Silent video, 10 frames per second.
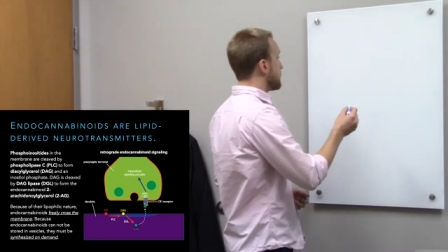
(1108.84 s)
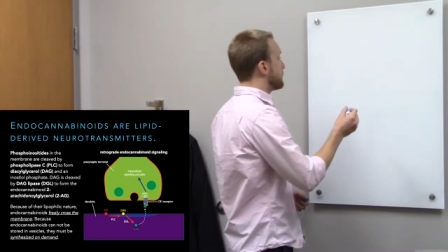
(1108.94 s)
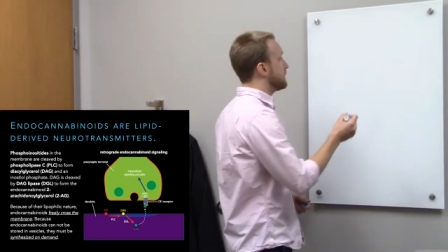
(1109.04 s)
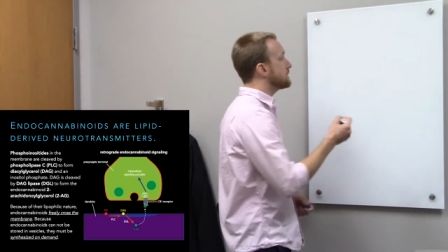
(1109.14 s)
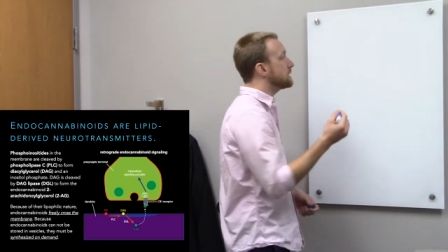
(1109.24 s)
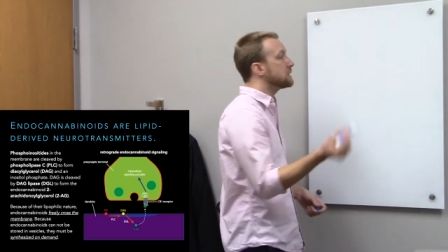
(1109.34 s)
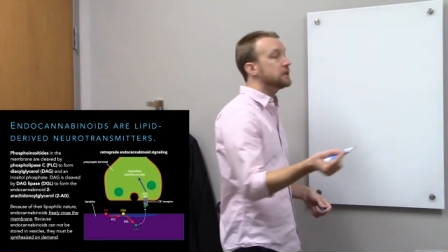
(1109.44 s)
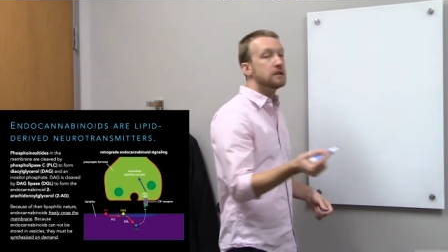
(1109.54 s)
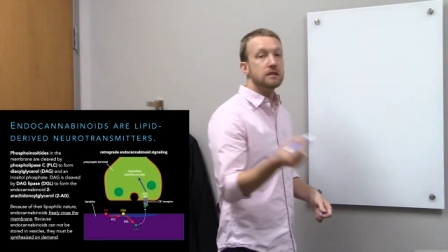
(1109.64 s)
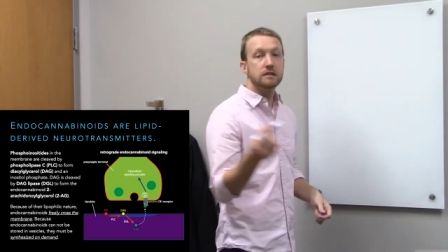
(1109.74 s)
this can
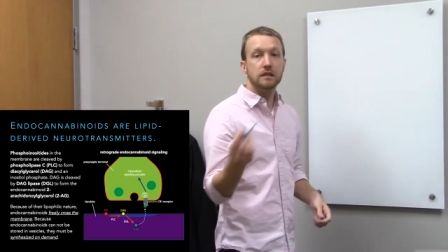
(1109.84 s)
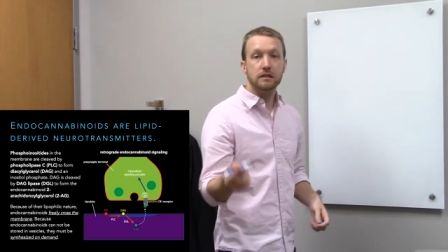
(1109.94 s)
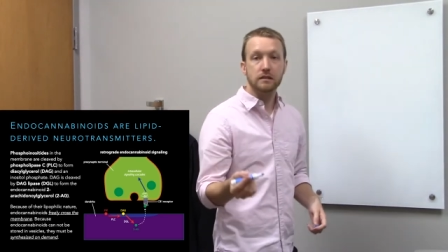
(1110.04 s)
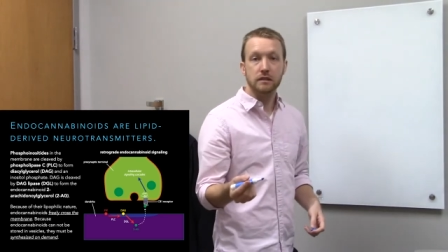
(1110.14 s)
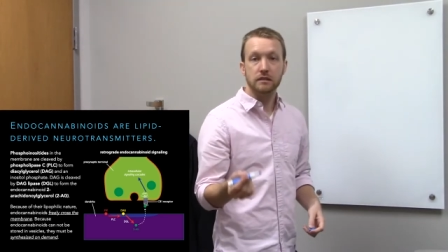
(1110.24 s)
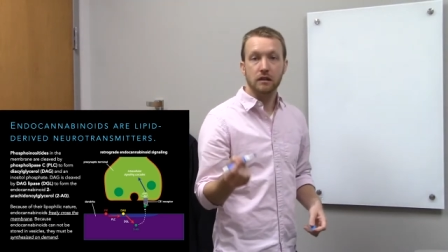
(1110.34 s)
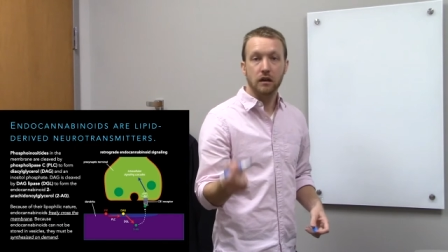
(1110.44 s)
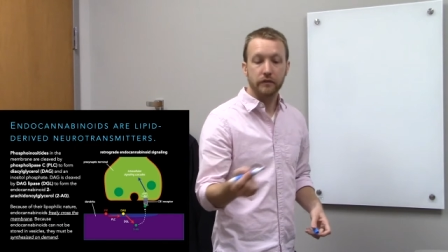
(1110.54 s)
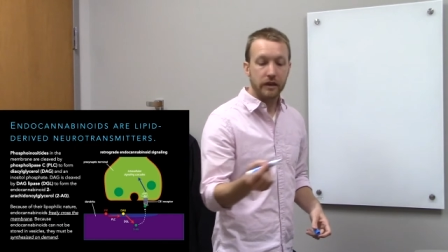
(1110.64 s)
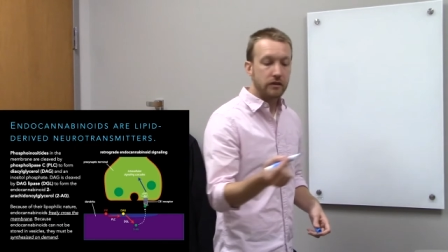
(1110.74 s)
lead to the synthesis
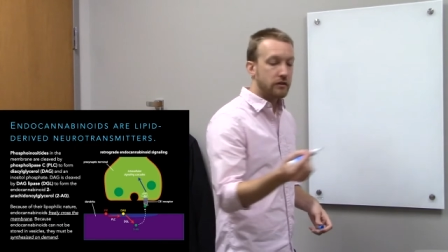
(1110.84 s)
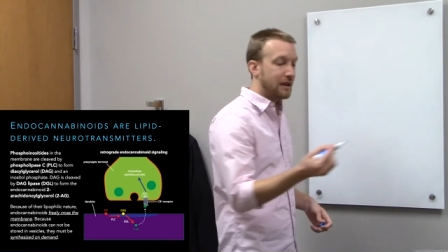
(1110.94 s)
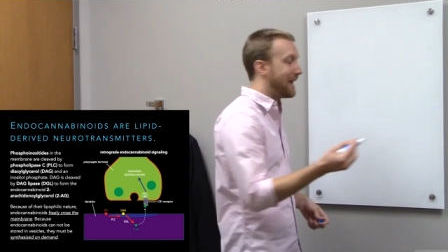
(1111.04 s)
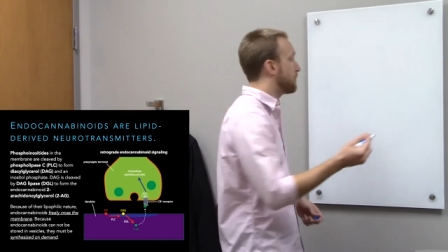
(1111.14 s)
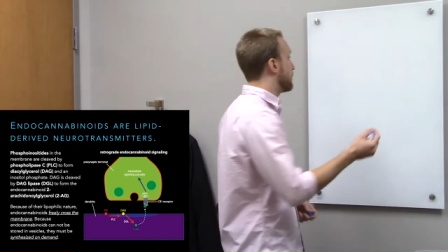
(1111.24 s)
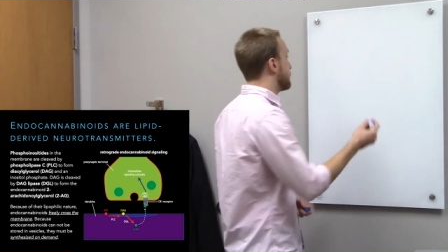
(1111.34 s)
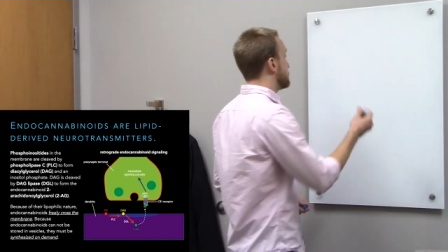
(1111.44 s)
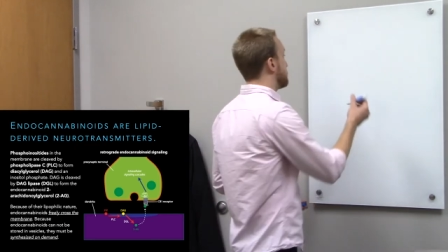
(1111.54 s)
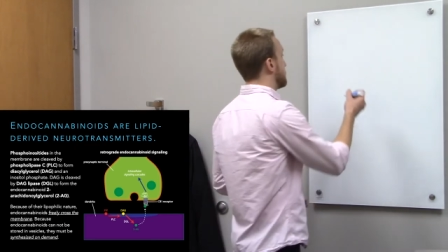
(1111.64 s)
of endocannabinoids by